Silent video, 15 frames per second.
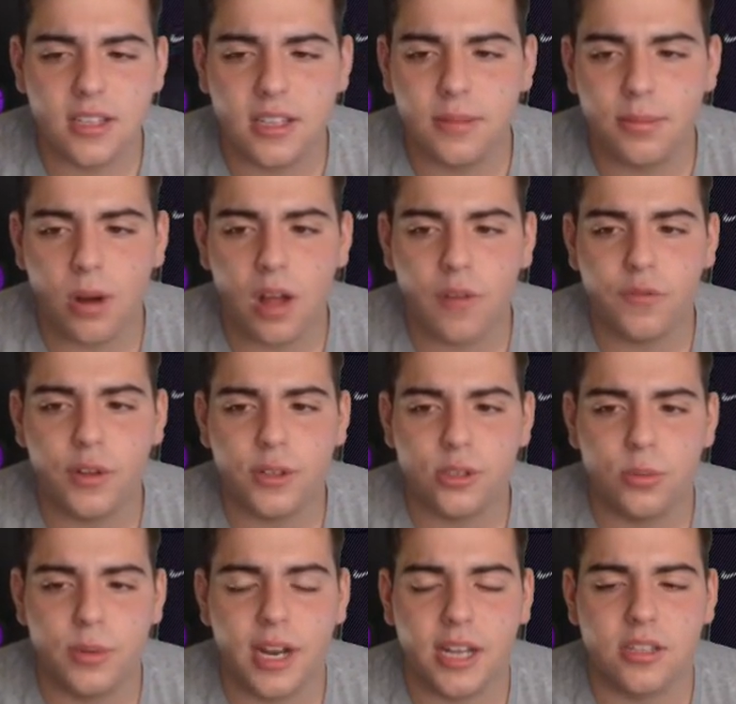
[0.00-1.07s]
the LeBron
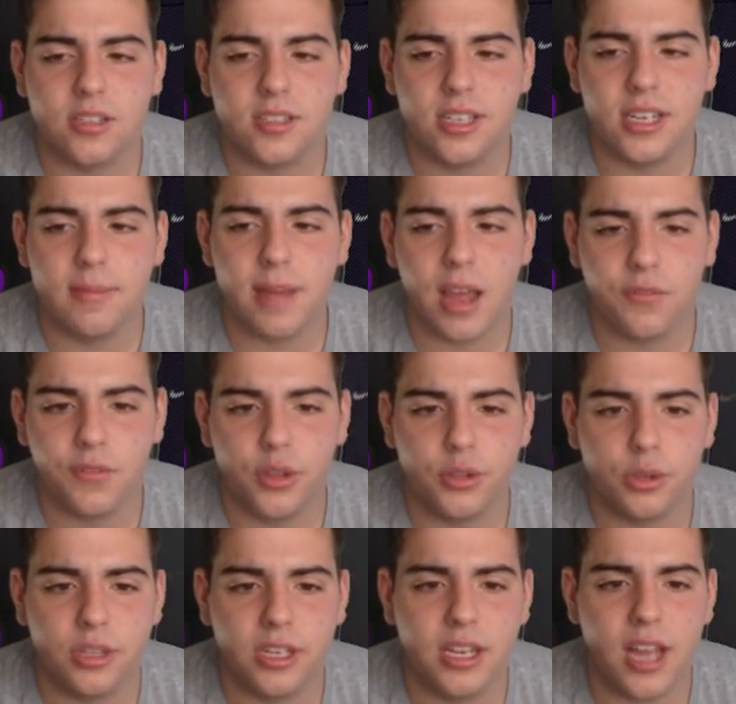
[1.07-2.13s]
filter. We got the T-Mac
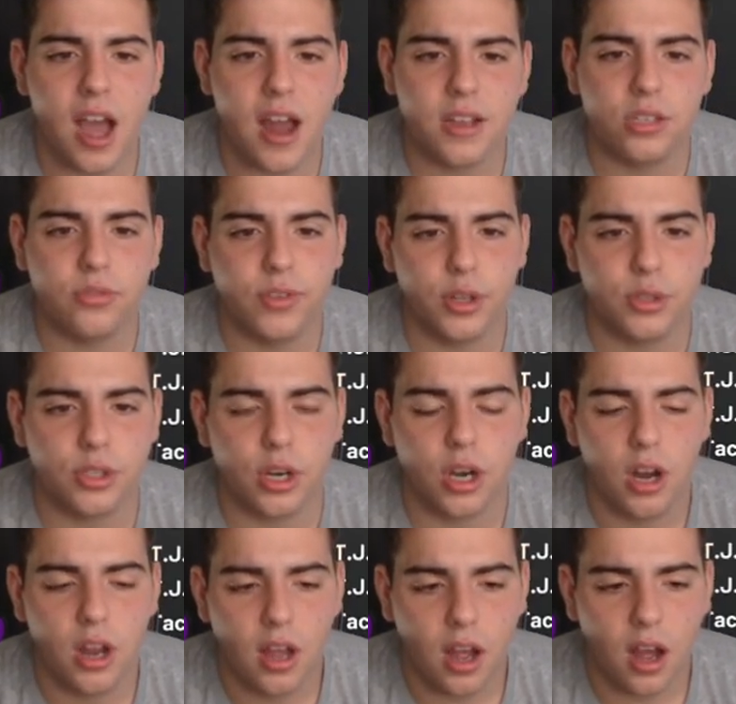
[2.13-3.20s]
filter, the Giannis
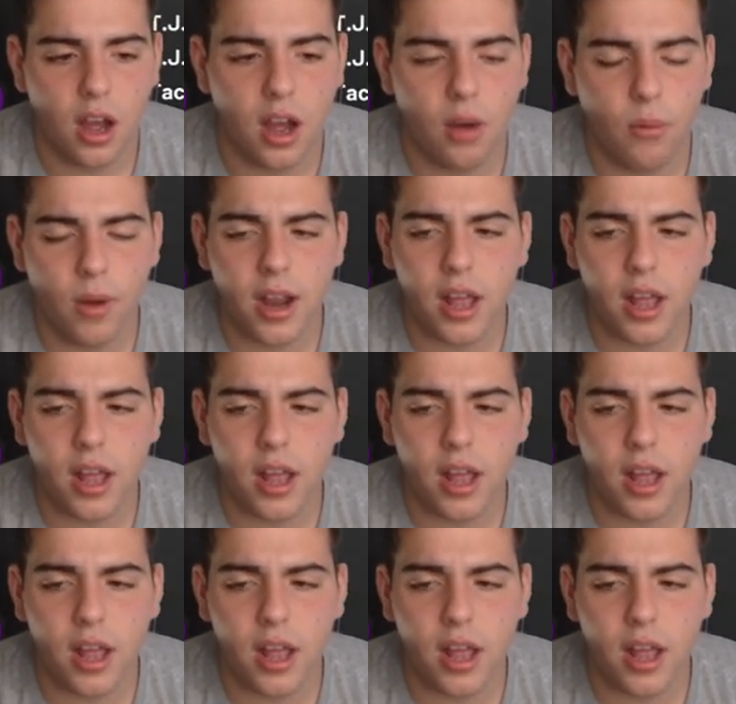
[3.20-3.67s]
filter. Uh, what